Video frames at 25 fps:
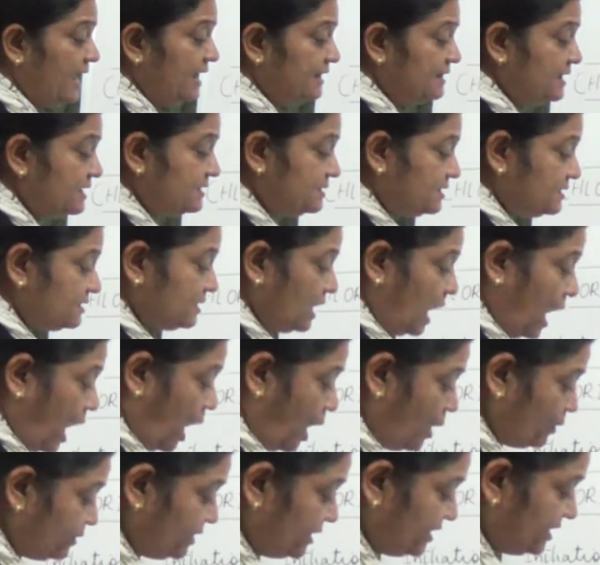This is
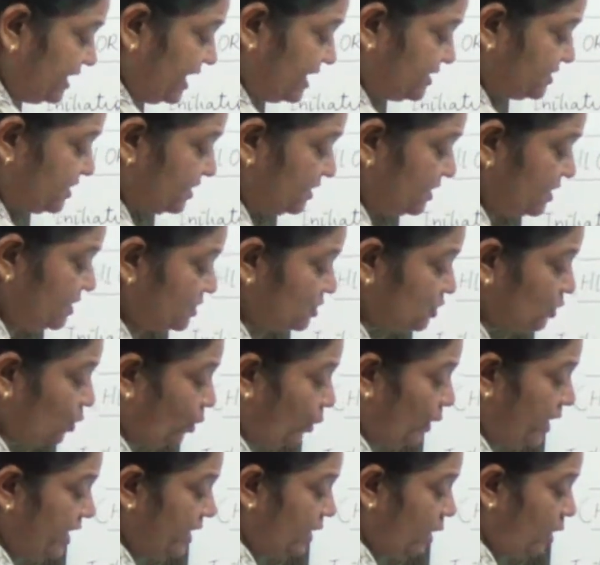how the reaction is
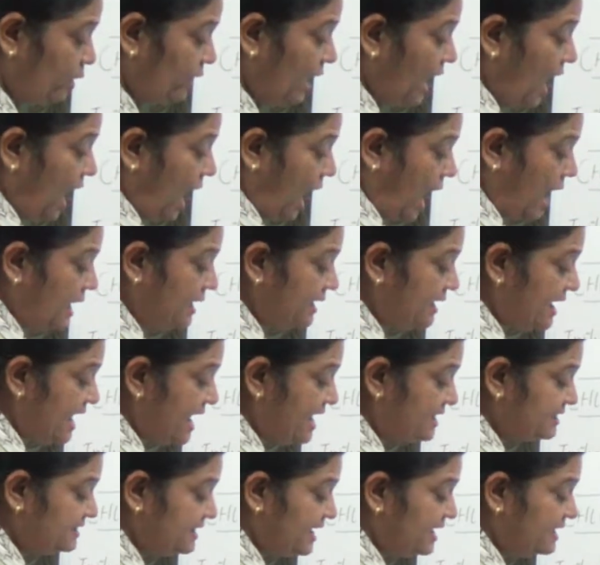going on.
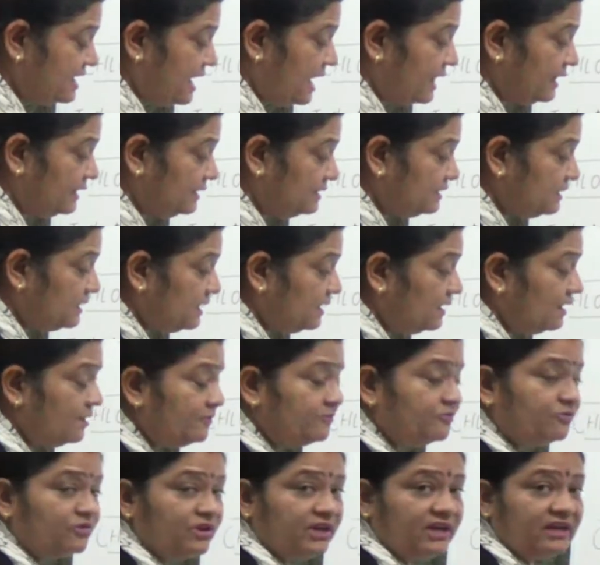Unless and until
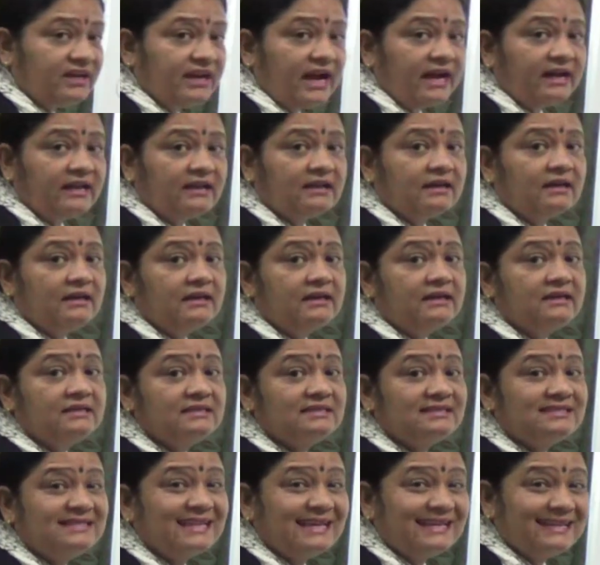a free radical
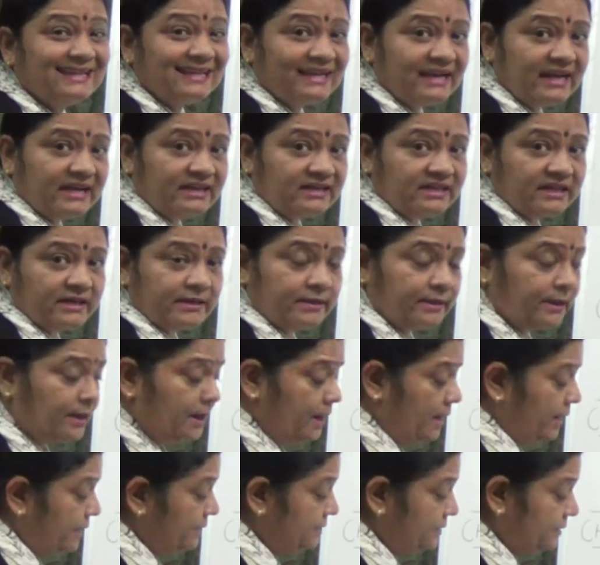is generated,
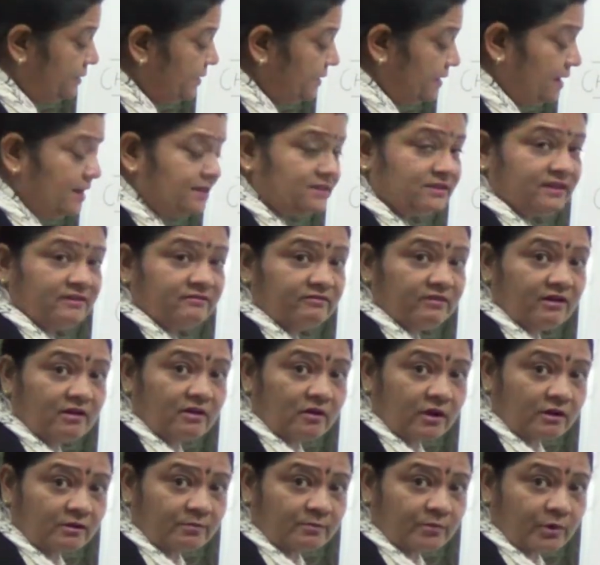the reaction will
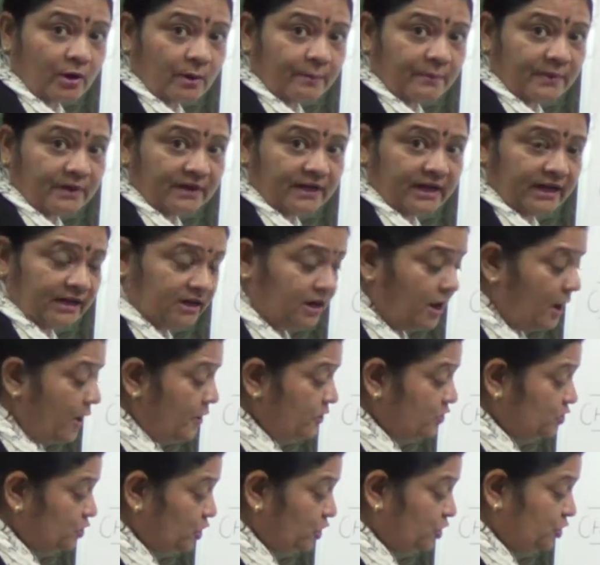not propagate.
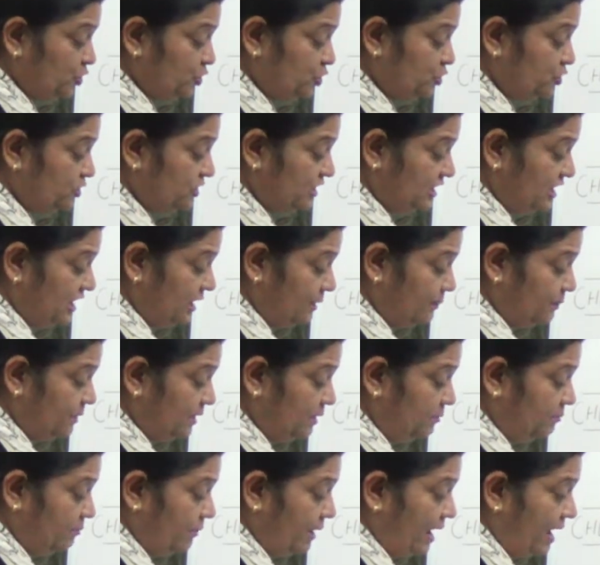So you should keep
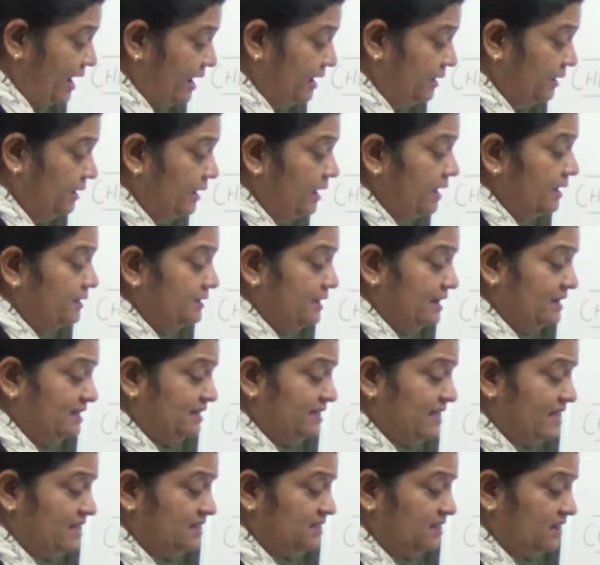in mind that
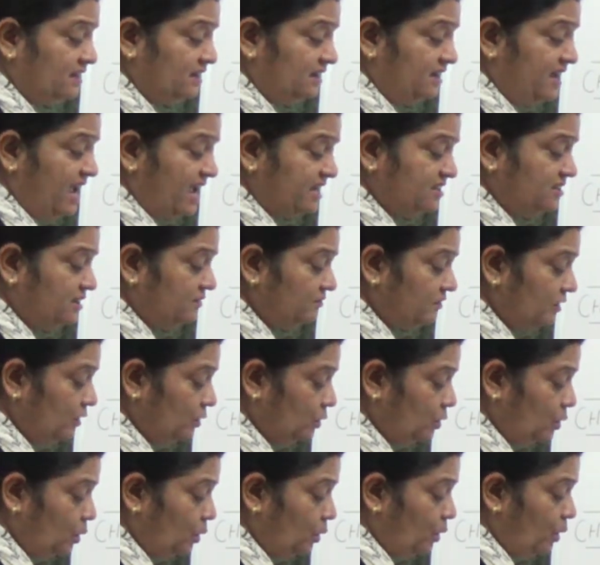yes, the reaction
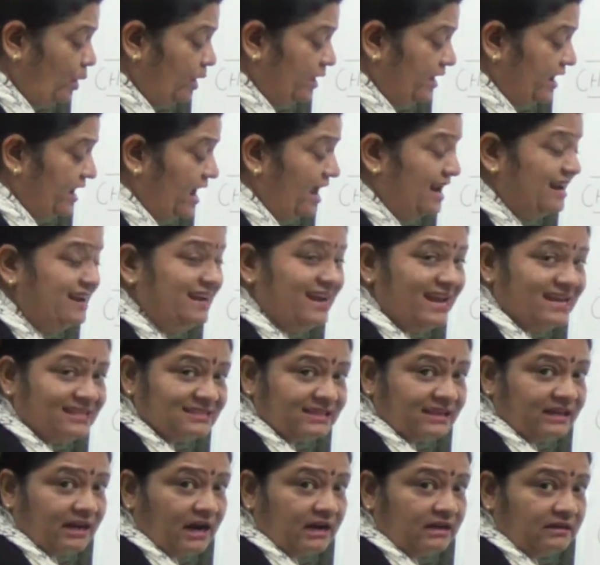will go on unless
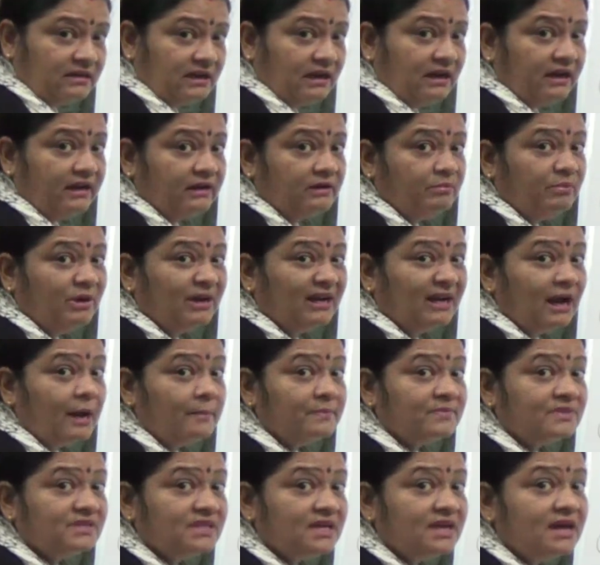and until it
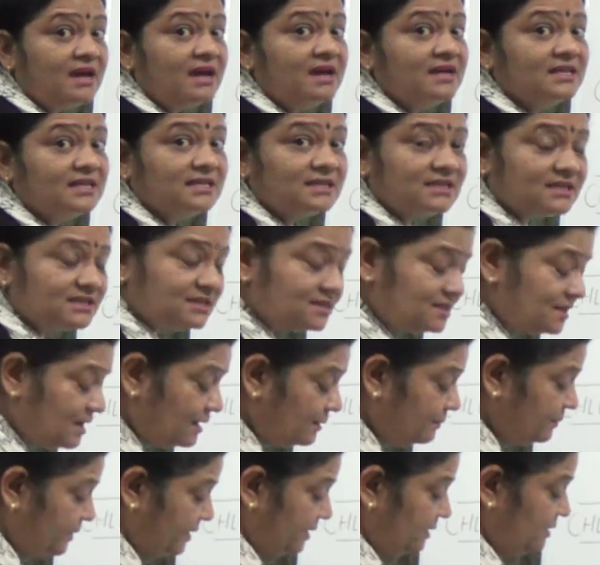becomes
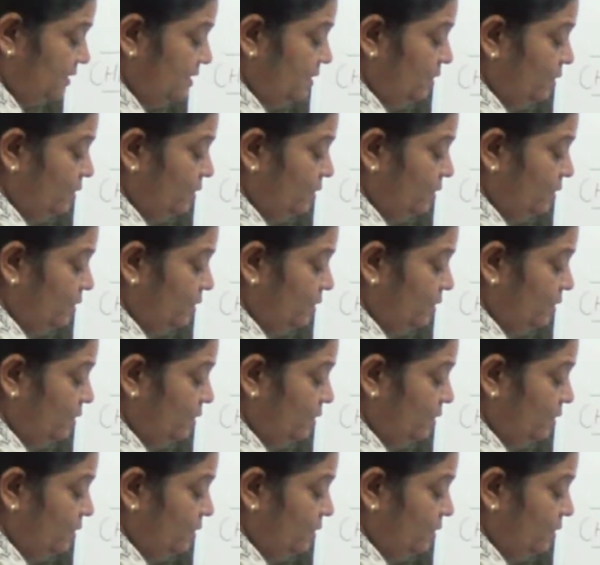stable.